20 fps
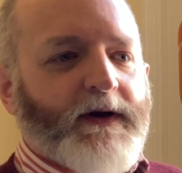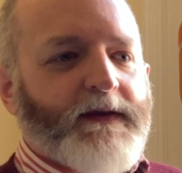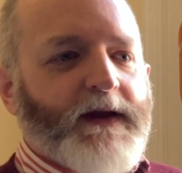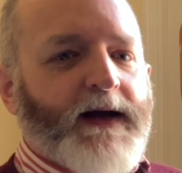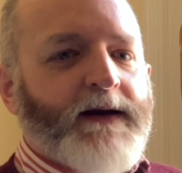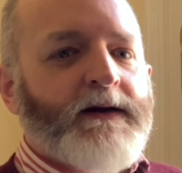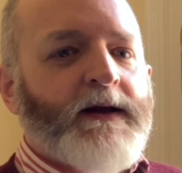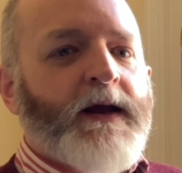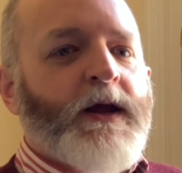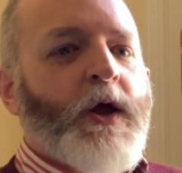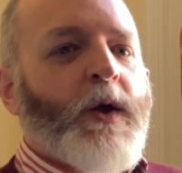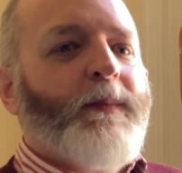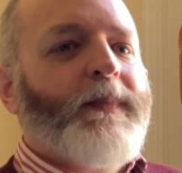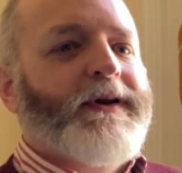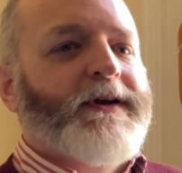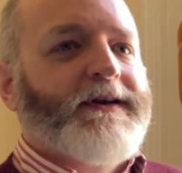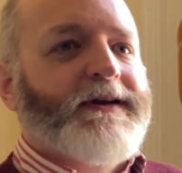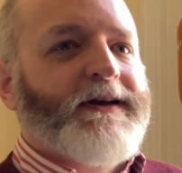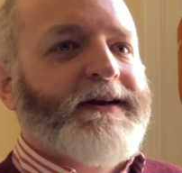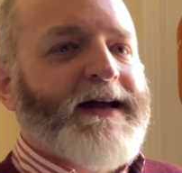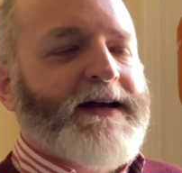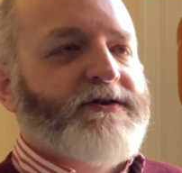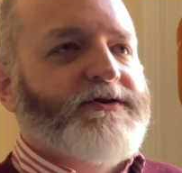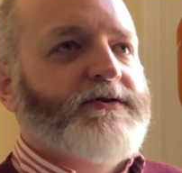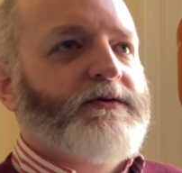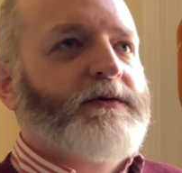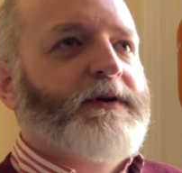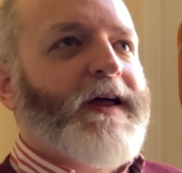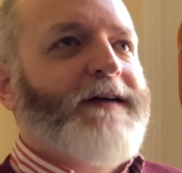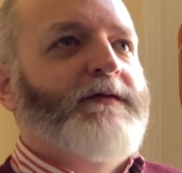that. But at a
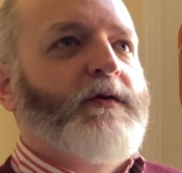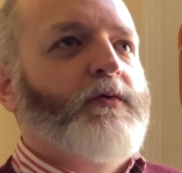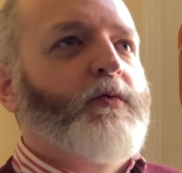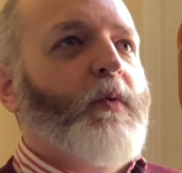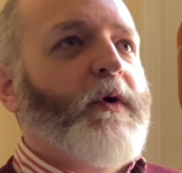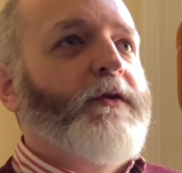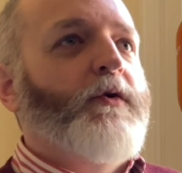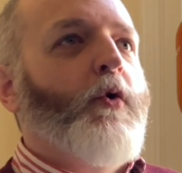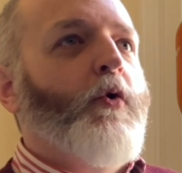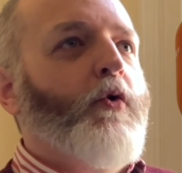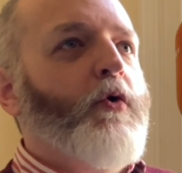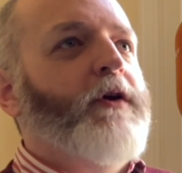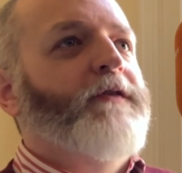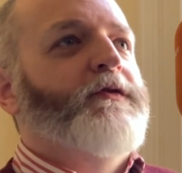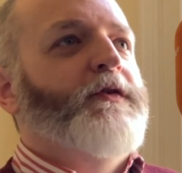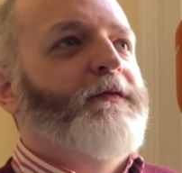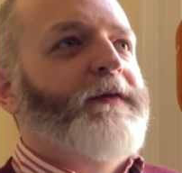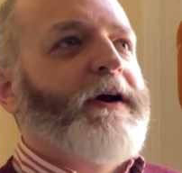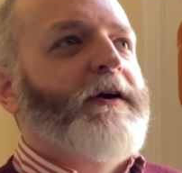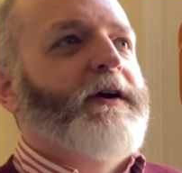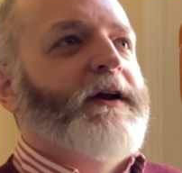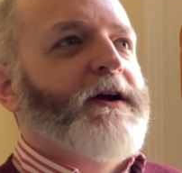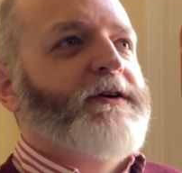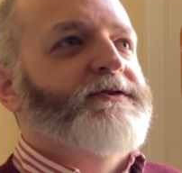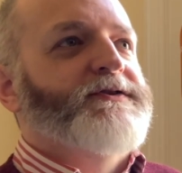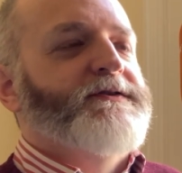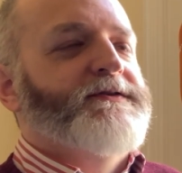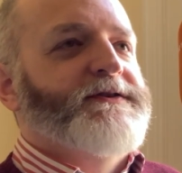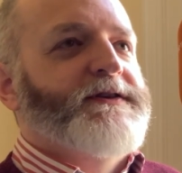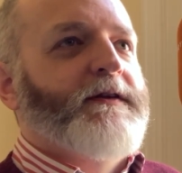national level, with all of the
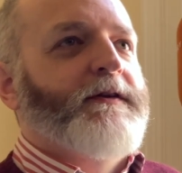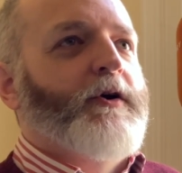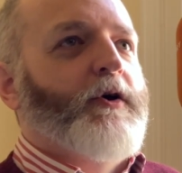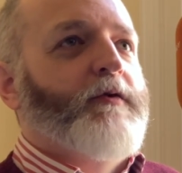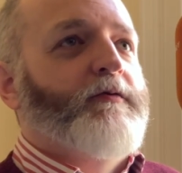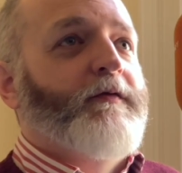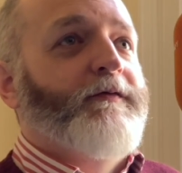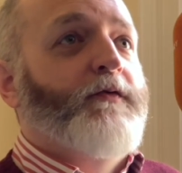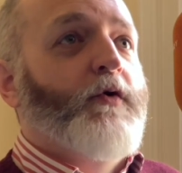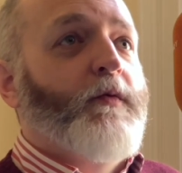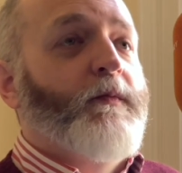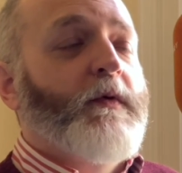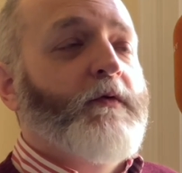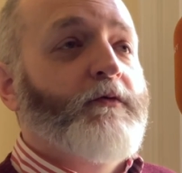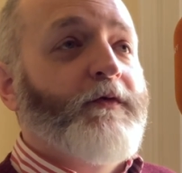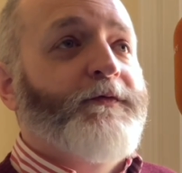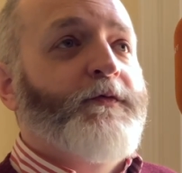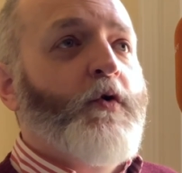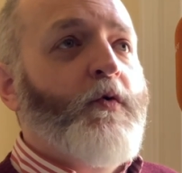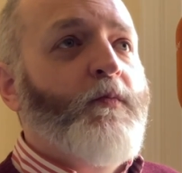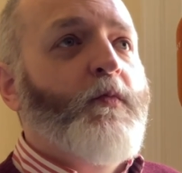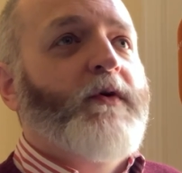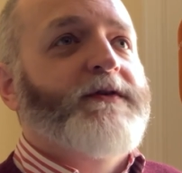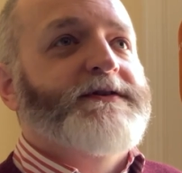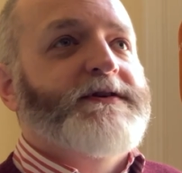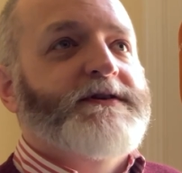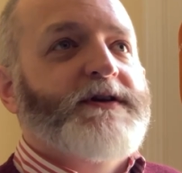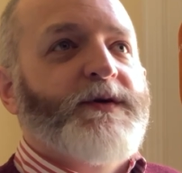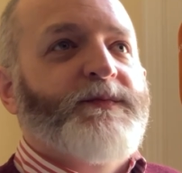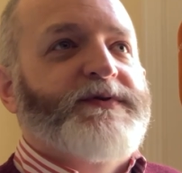variations that there are in reform, once
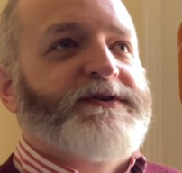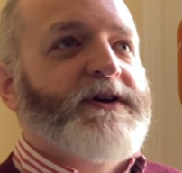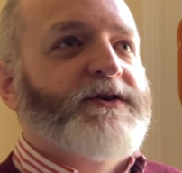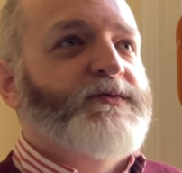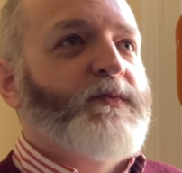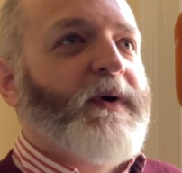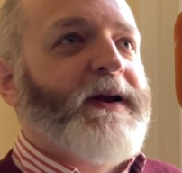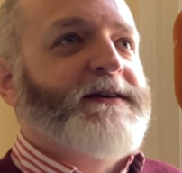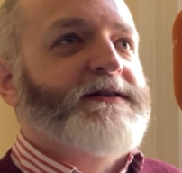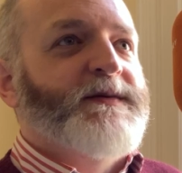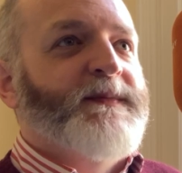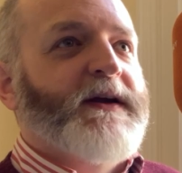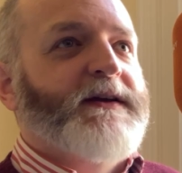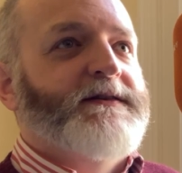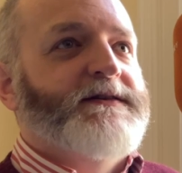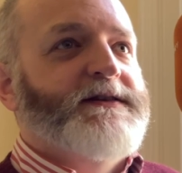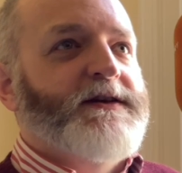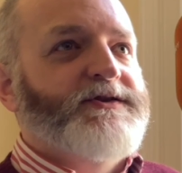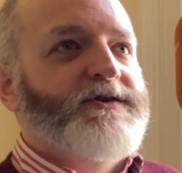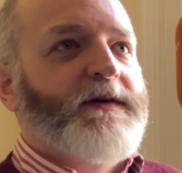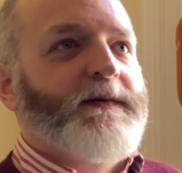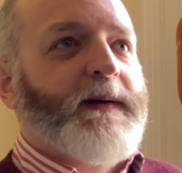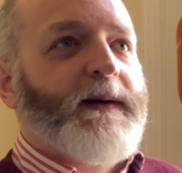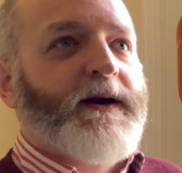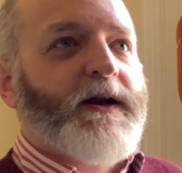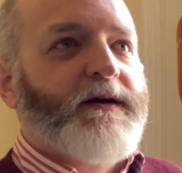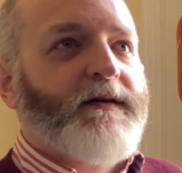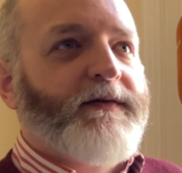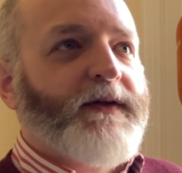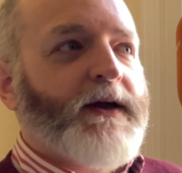it's in a position where it has to make a decision about
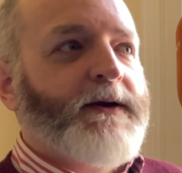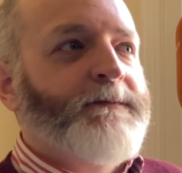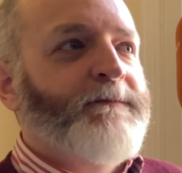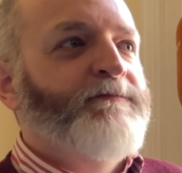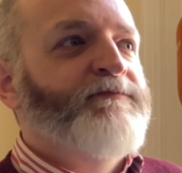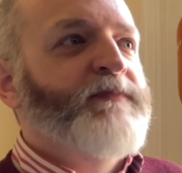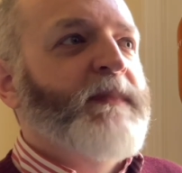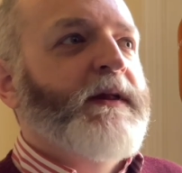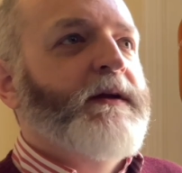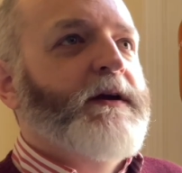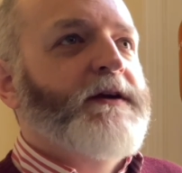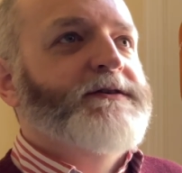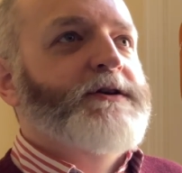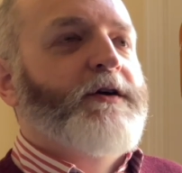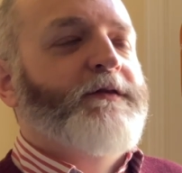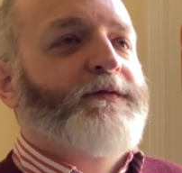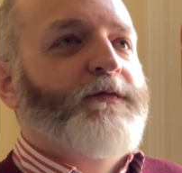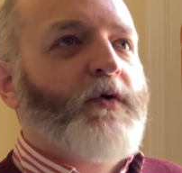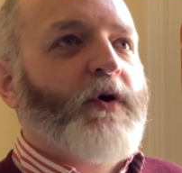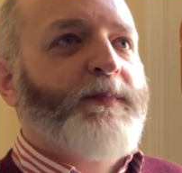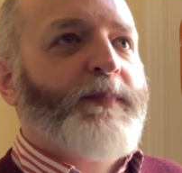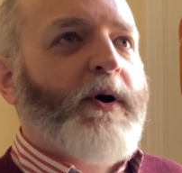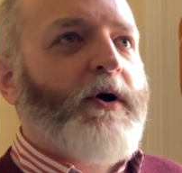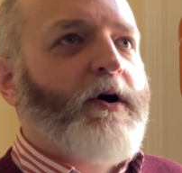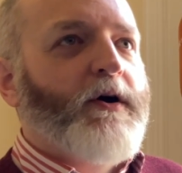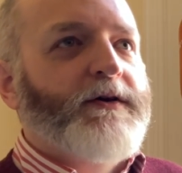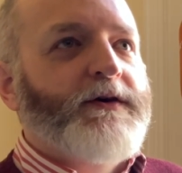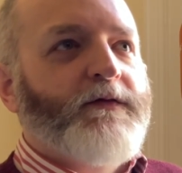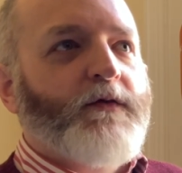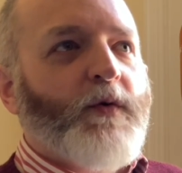anything, is going to fall
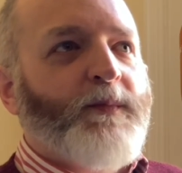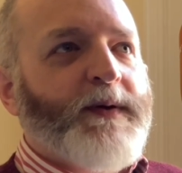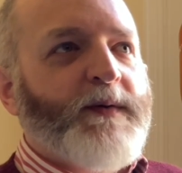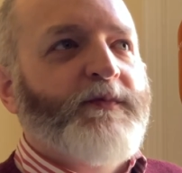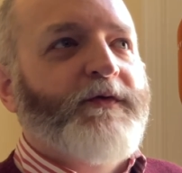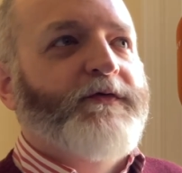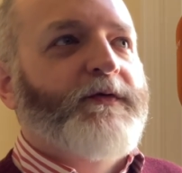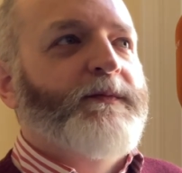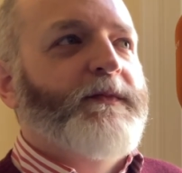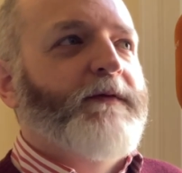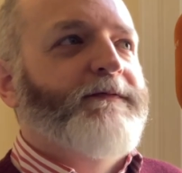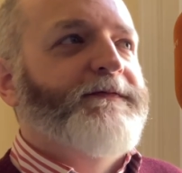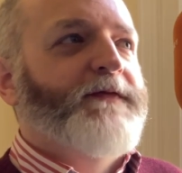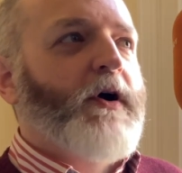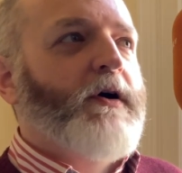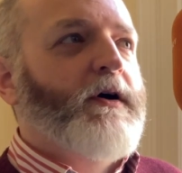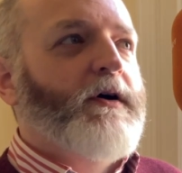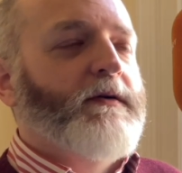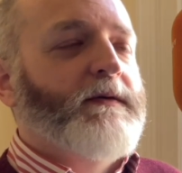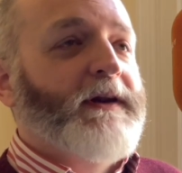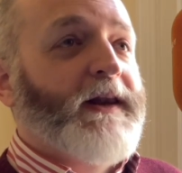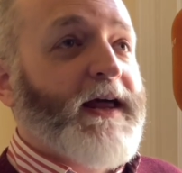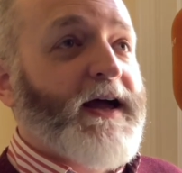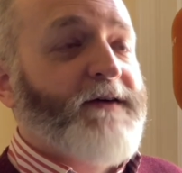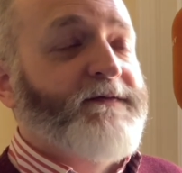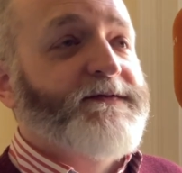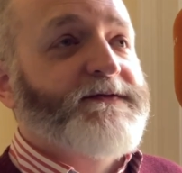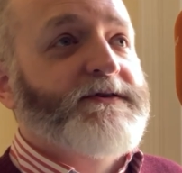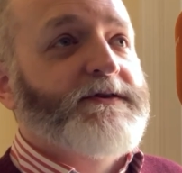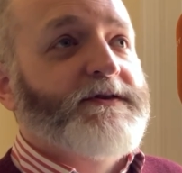apart. You've got people from the far
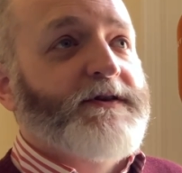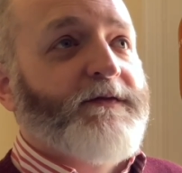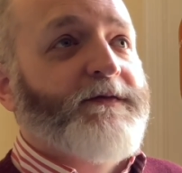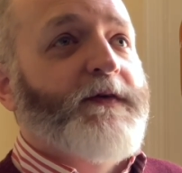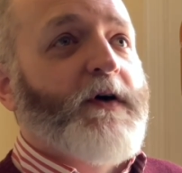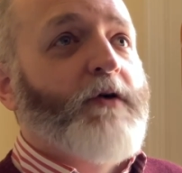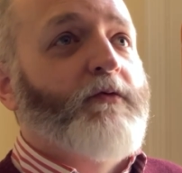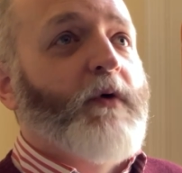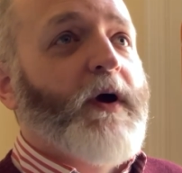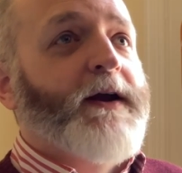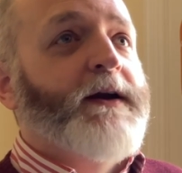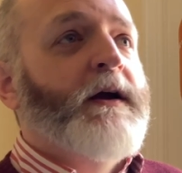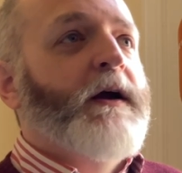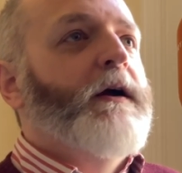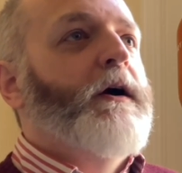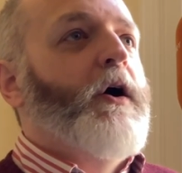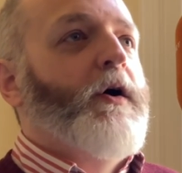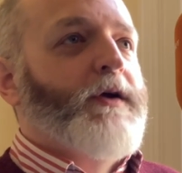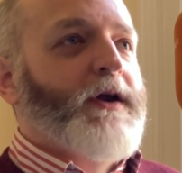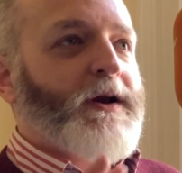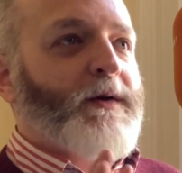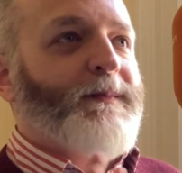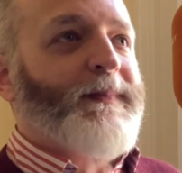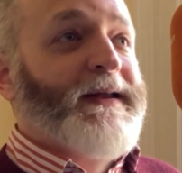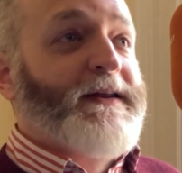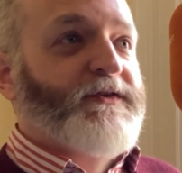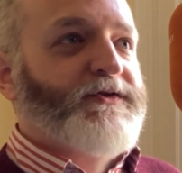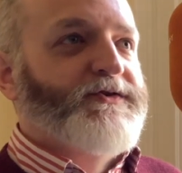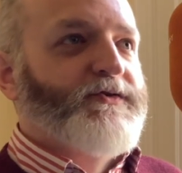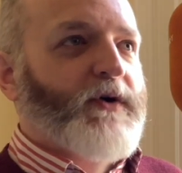left to the far right in a
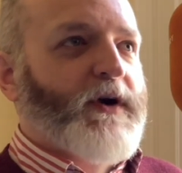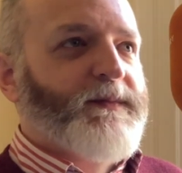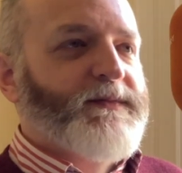mainstream